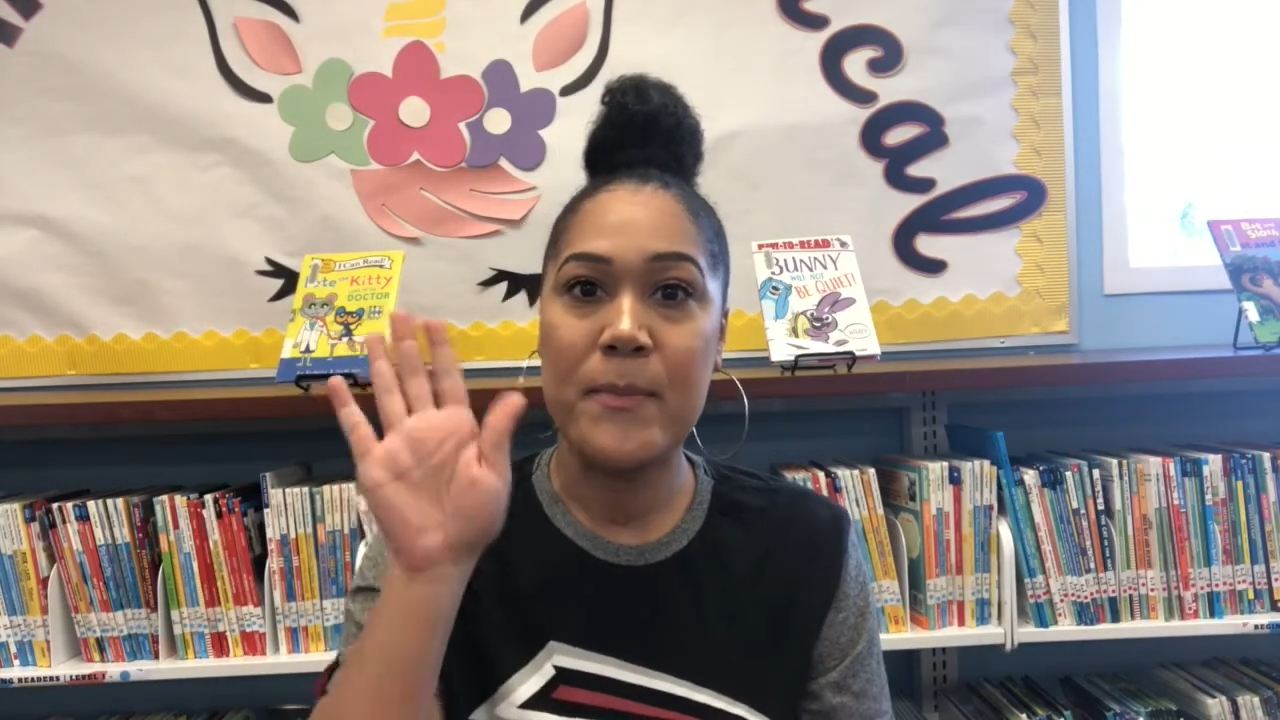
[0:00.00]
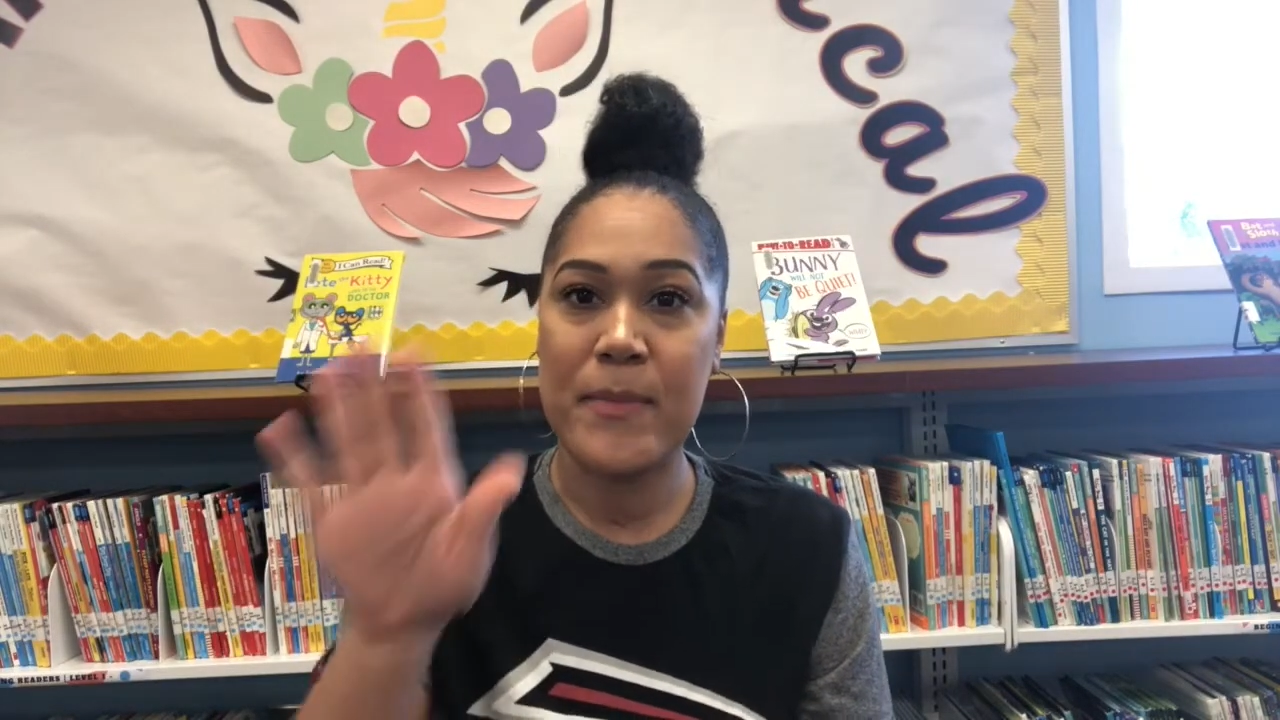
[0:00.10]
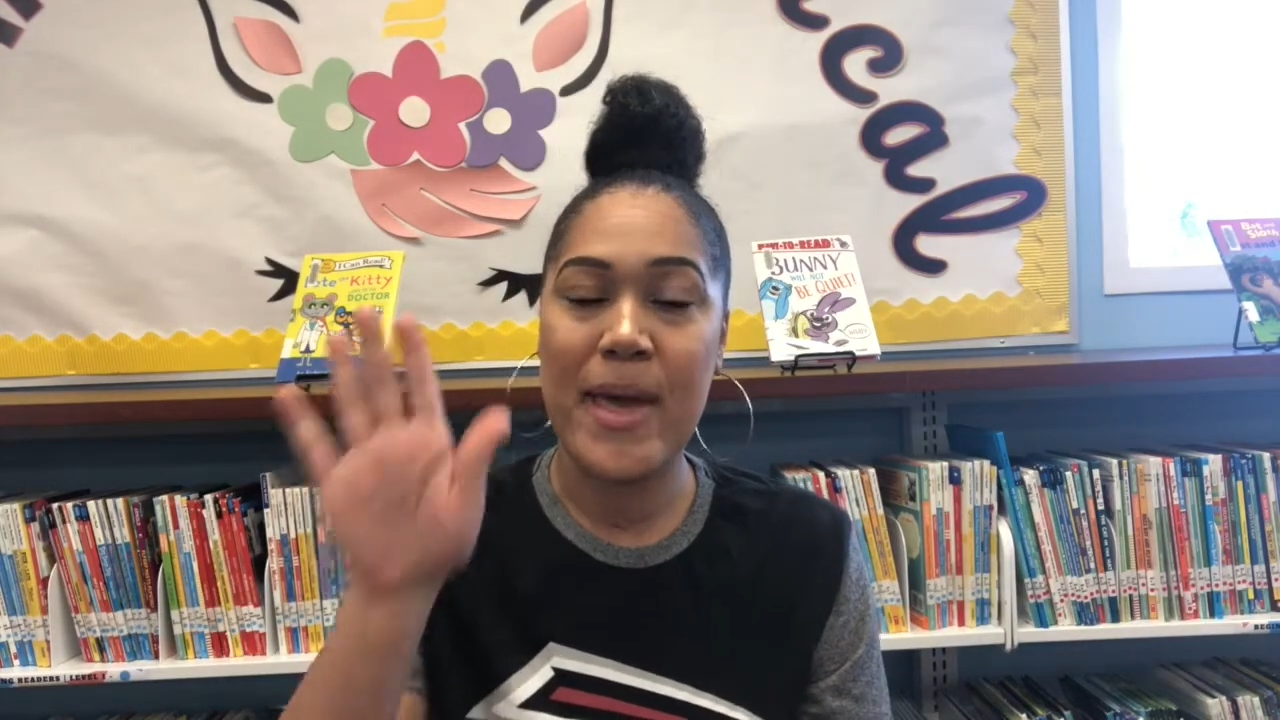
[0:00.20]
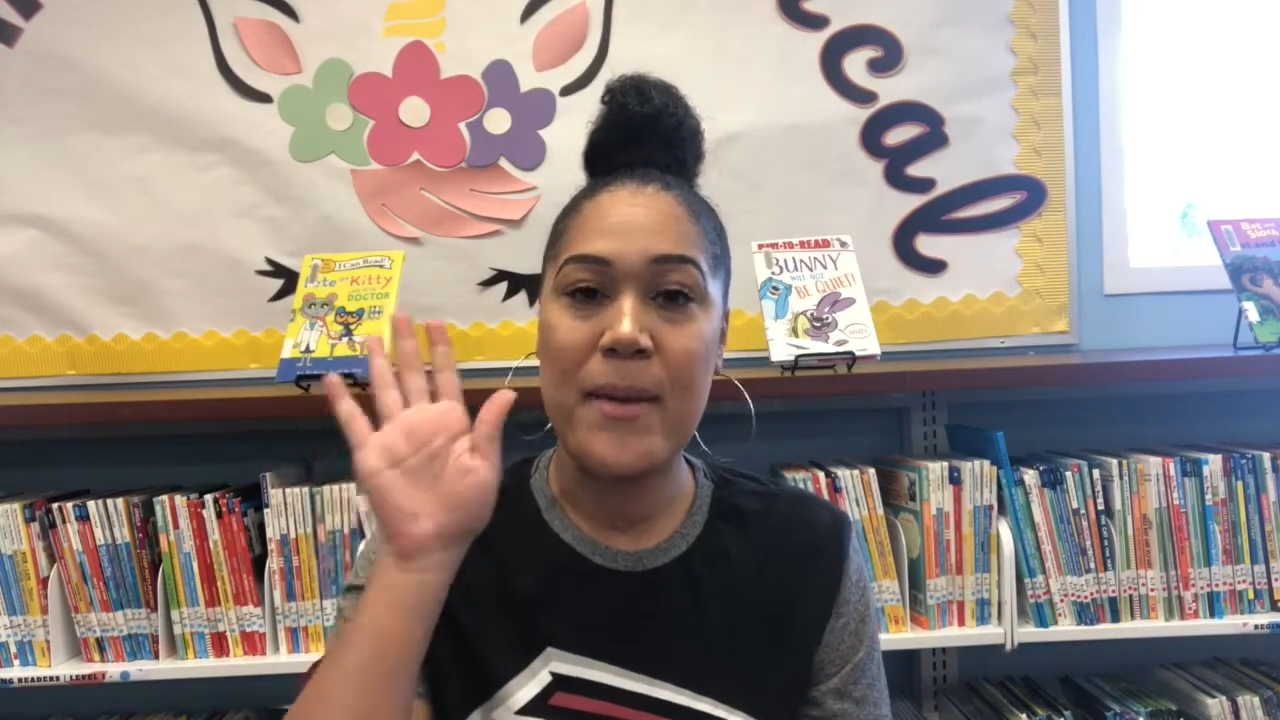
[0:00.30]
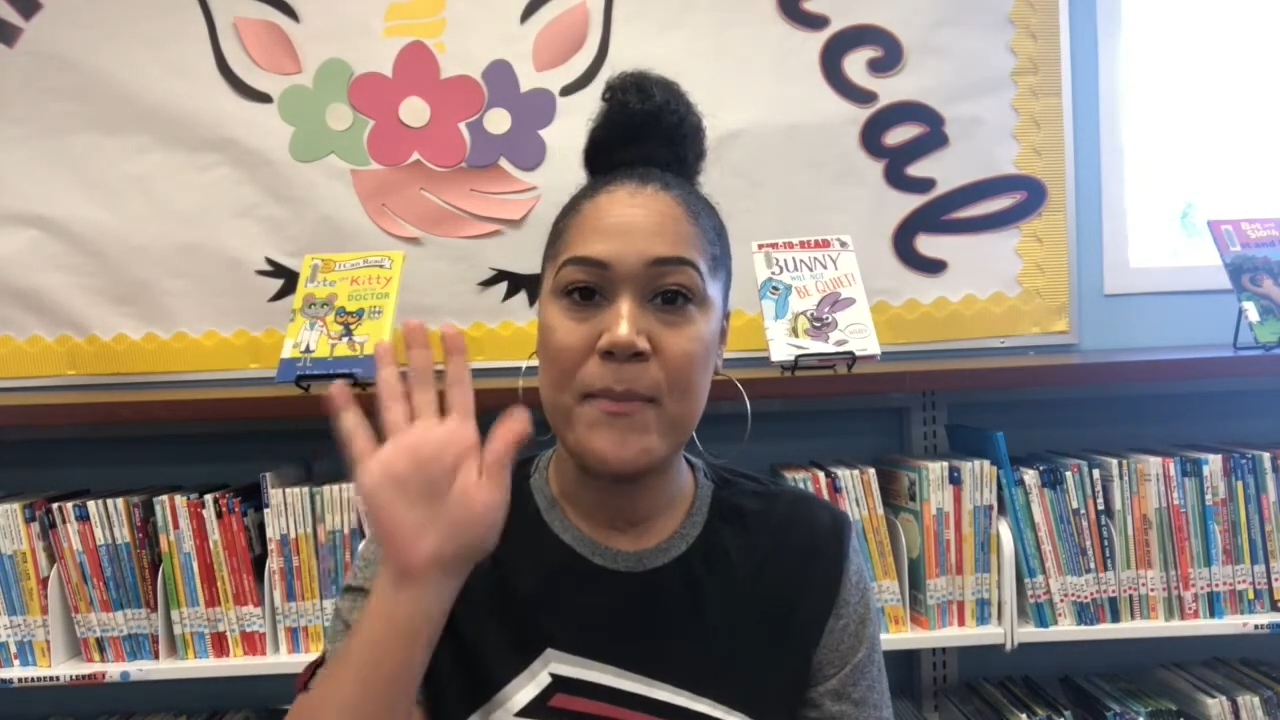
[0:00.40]

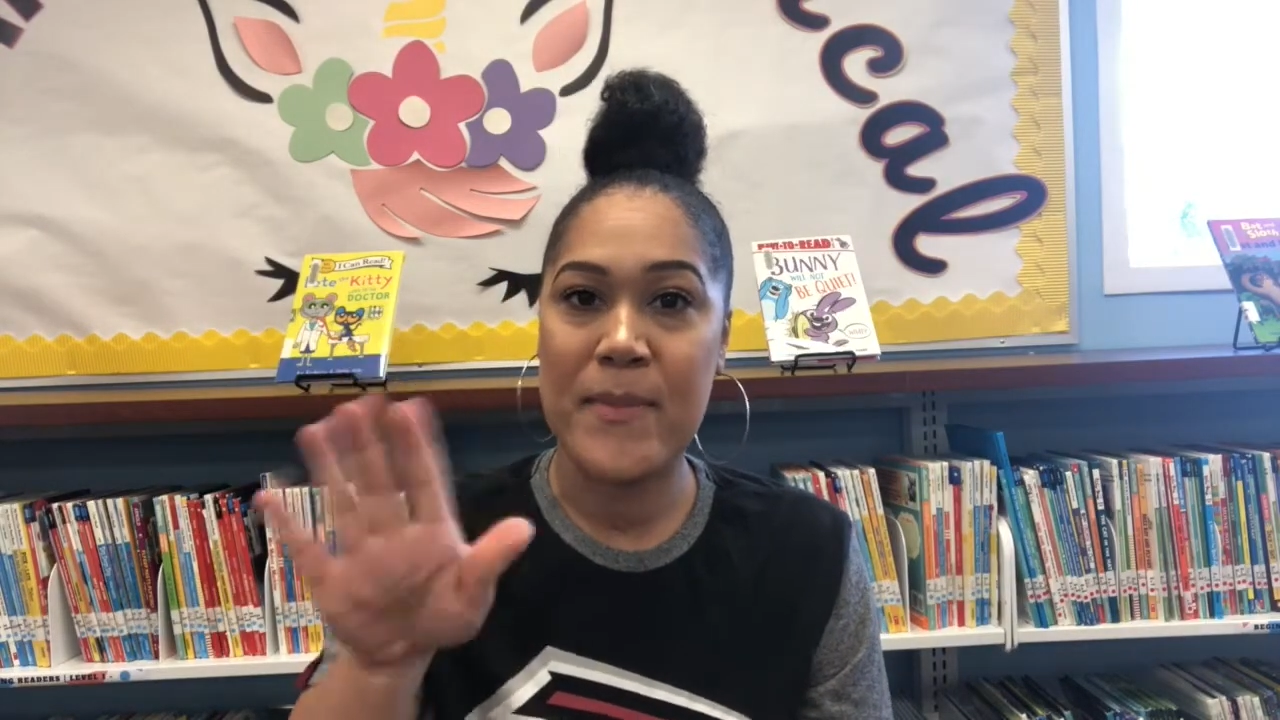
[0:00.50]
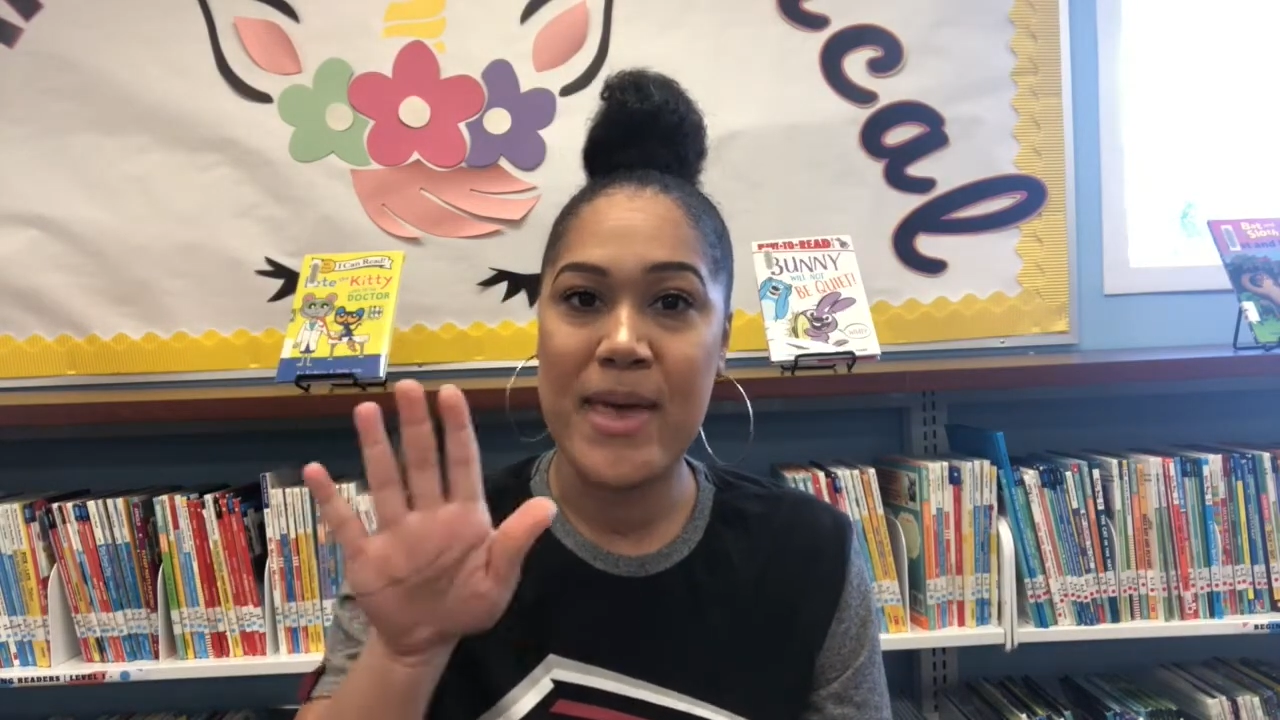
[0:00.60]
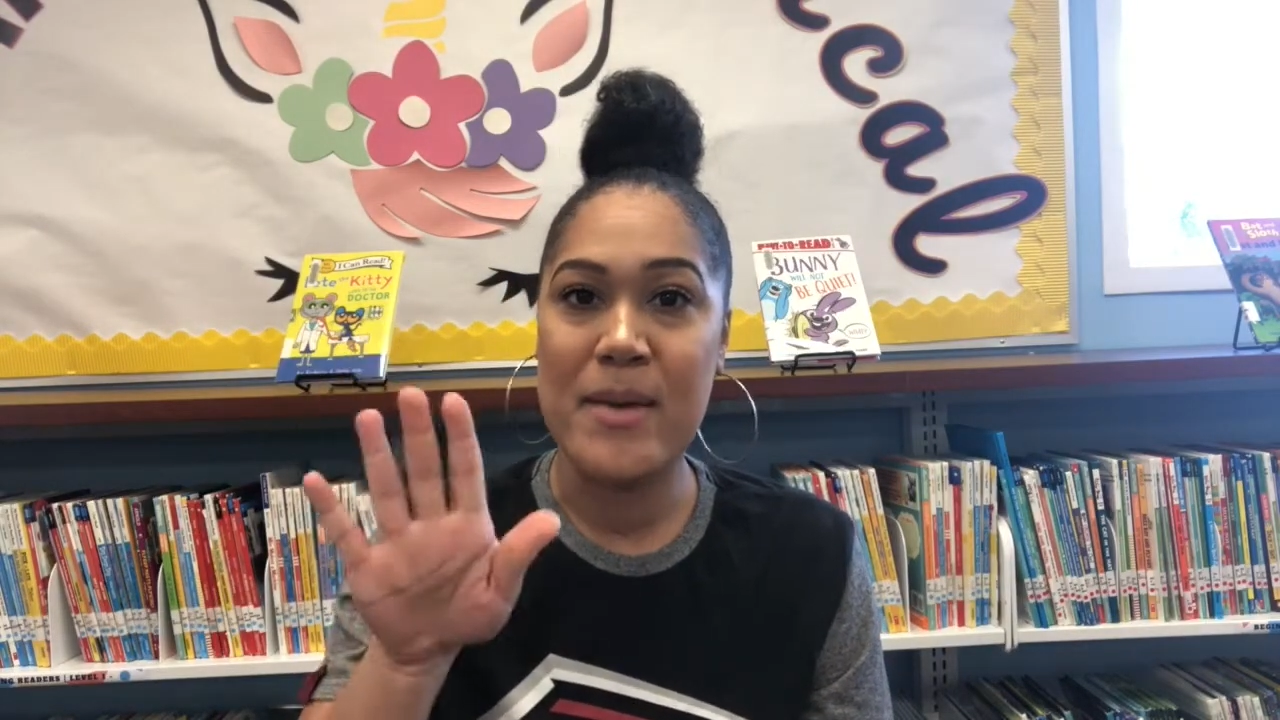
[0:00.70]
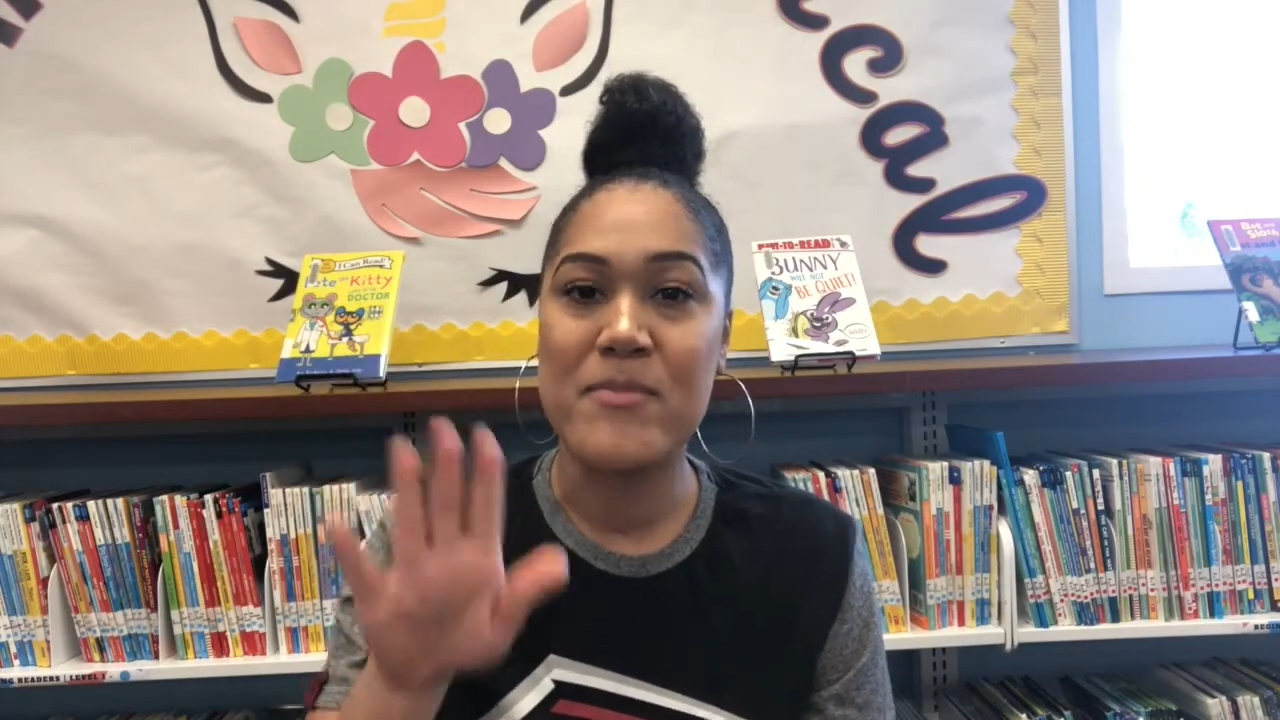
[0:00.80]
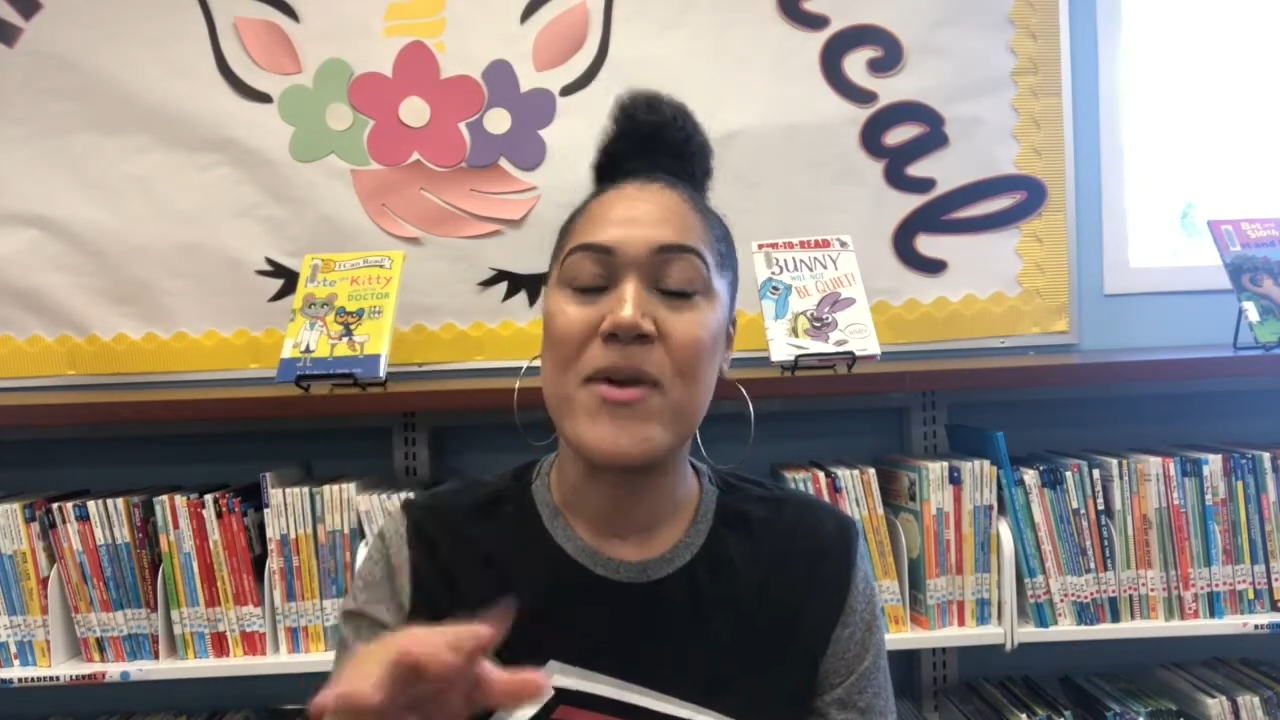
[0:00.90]
beep, beep,